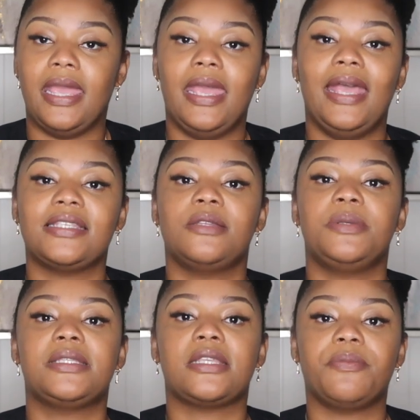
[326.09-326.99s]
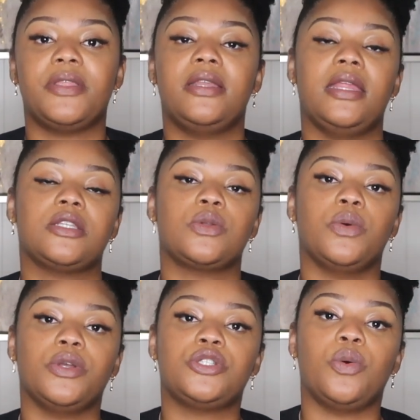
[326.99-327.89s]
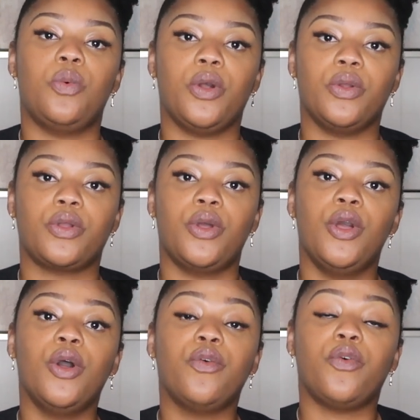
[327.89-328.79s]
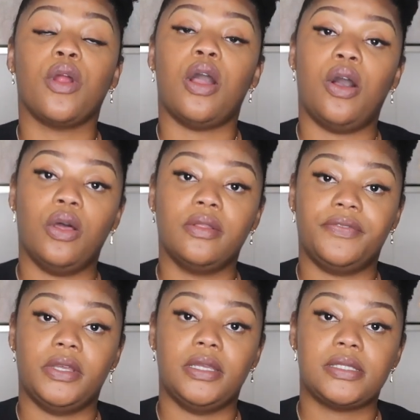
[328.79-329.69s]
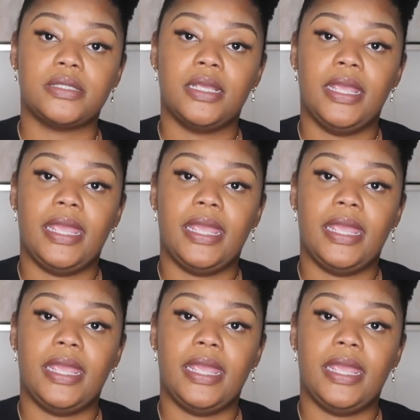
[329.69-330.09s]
It has to be something that is going to work for all of us.